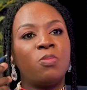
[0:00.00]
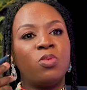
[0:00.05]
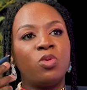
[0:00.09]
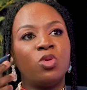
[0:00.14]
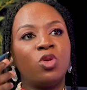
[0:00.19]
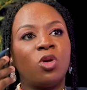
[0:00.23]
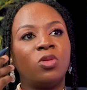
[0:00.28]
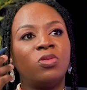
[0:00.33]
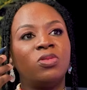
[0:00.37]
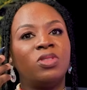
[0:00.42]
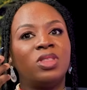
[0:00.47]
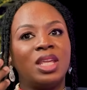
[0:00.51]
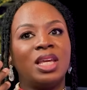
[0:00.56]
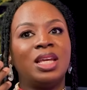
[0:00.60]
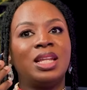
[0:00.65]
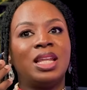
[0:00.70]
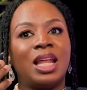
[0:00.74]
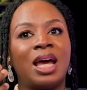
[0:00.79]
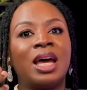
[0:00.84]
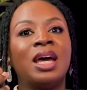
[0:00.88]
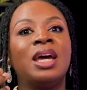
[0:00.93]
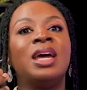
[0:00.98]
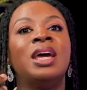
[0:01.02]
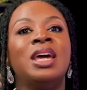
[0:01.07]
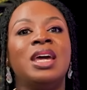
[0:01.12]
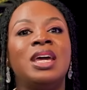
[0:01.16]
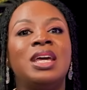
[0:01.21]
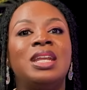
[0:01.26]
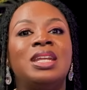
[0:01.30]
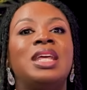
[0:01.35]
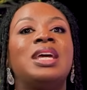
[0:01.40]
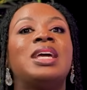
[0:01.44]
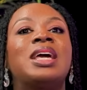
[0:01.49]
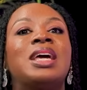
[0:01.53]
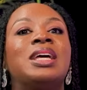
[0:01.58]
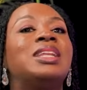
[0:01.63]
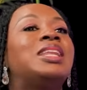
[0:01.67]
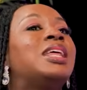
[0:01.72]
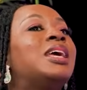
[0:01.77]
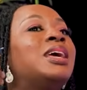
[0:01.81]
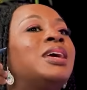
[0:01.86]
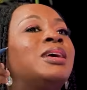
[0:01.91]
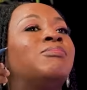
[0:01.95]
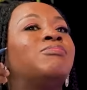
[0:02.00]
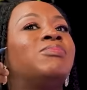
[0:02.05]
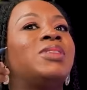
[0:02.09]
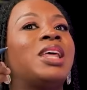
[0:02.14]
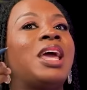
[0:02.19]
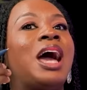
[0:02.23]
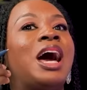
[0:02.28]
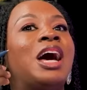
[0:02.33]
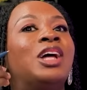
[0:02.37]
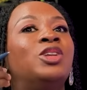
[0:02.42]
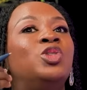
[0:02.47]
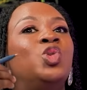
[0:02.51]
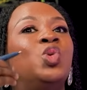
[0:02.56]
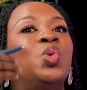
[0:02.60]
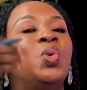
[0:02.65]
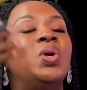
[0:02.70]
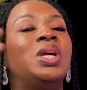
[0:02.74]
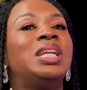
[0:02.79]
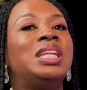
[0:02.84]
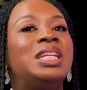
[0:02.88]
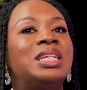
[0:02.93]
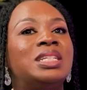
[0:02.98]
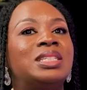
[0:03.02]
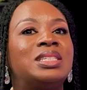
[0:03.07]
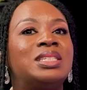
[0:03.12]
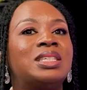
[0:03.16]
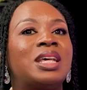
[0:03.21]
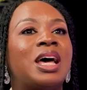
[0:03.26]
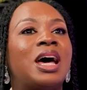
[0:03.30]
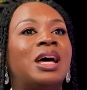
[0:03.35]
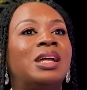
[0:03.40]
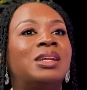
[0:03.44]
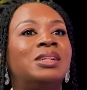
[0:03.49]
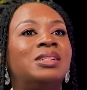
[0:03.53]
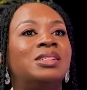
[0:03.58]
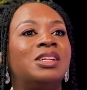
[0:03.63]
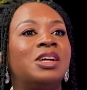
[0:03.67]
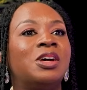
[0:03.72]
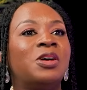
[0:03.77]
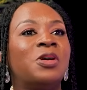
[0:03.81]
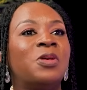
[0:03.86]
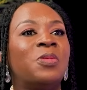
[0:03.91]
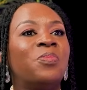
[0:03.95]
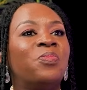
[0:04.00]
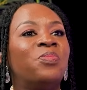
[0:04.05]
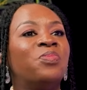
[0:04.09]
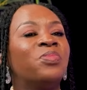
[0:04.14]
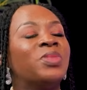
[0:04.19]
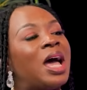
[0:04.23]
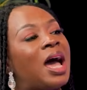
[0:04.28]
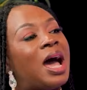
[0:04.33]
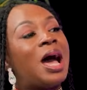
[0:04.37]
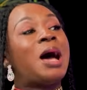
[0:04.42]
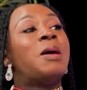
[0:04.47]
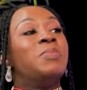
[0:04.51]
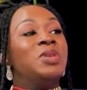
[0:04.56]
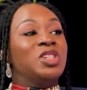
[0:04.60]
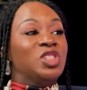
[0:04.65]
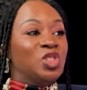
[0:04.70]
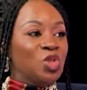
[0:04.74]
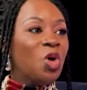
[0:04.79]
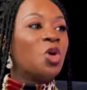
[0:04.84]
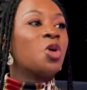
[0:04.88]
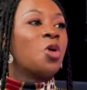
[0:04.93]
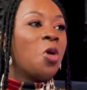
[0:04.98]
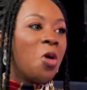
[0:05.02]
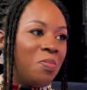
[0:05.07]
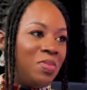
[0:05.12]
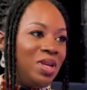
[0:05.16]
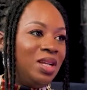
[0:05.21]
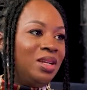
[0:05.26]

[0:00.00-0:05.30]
don't think that they are doing it and harm is not coming